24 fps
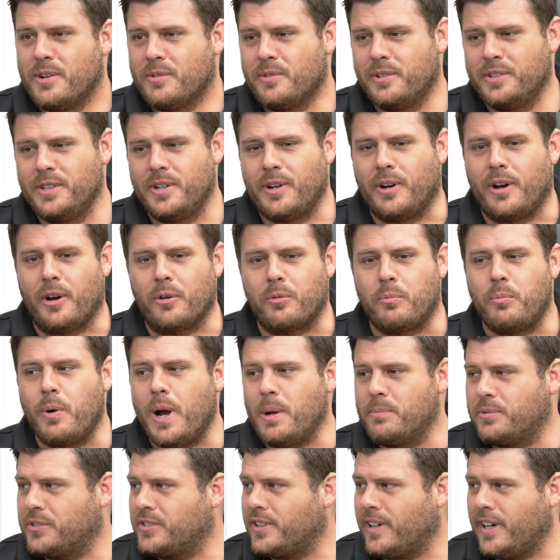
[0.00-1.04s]
well, you know, our
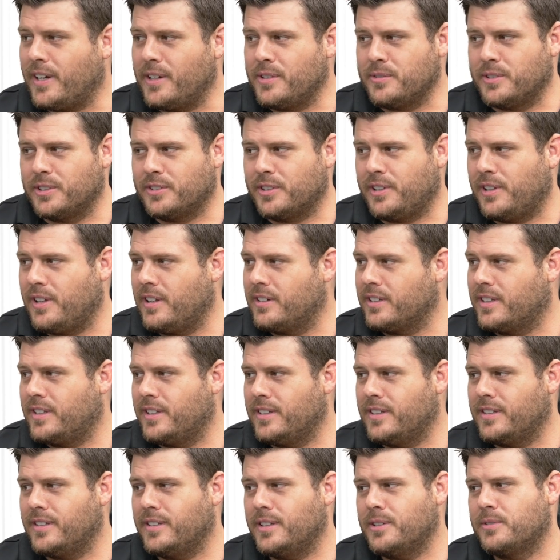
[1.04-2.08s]
website was
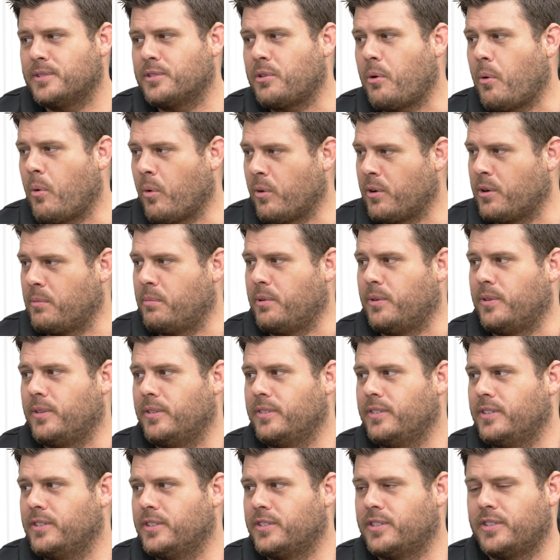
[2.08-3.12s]
clunky; it was horrible.
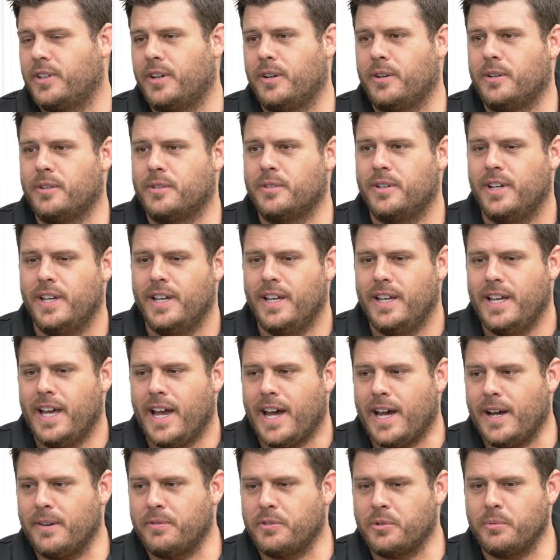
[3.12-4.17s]
So
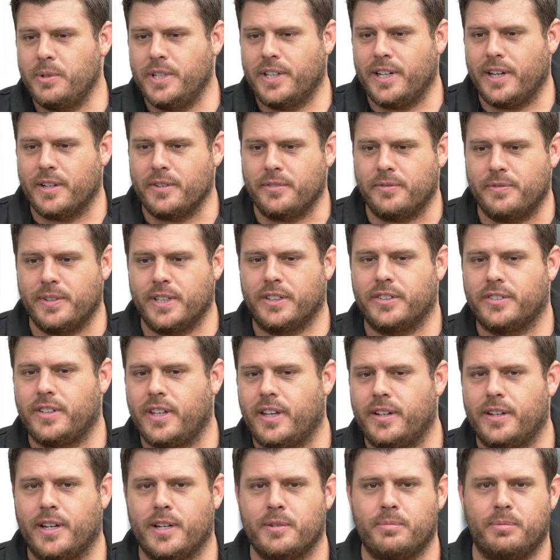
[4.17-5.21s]
after we kind of fixed
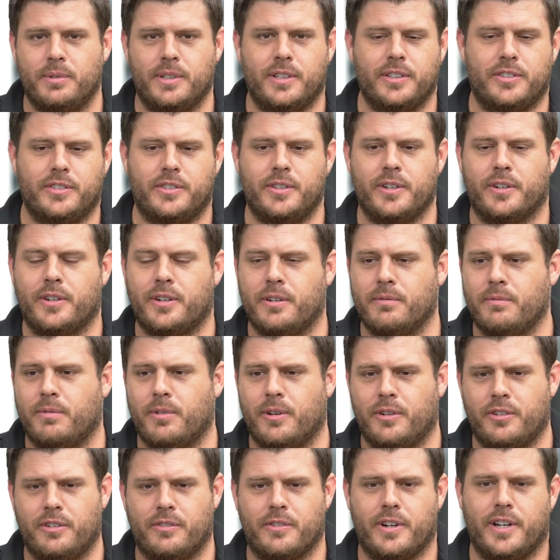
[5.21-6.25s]
that up, you could see our
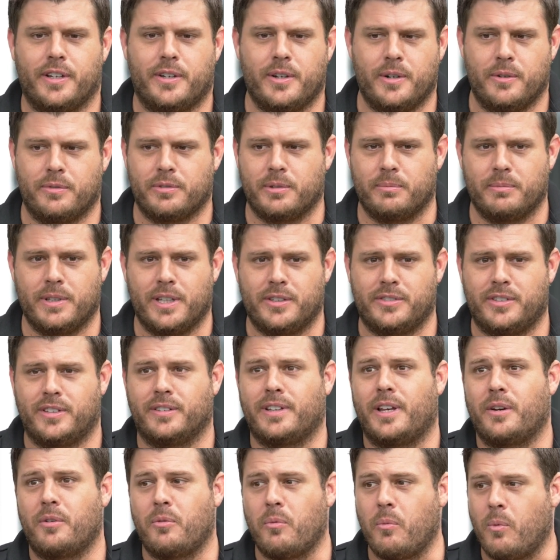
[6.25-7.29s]
conversion rate go from less than
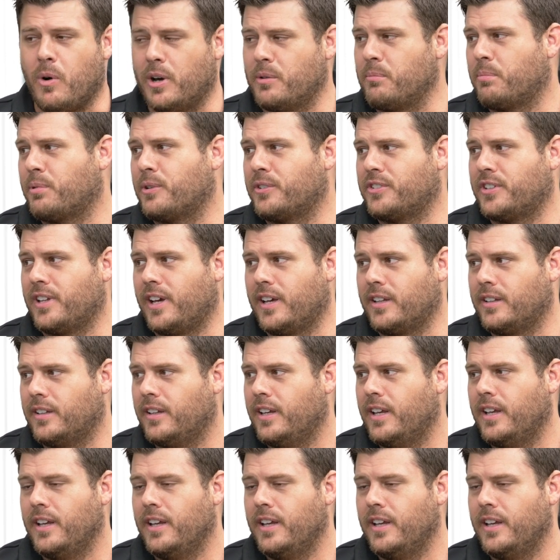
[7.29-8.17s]
like one percent.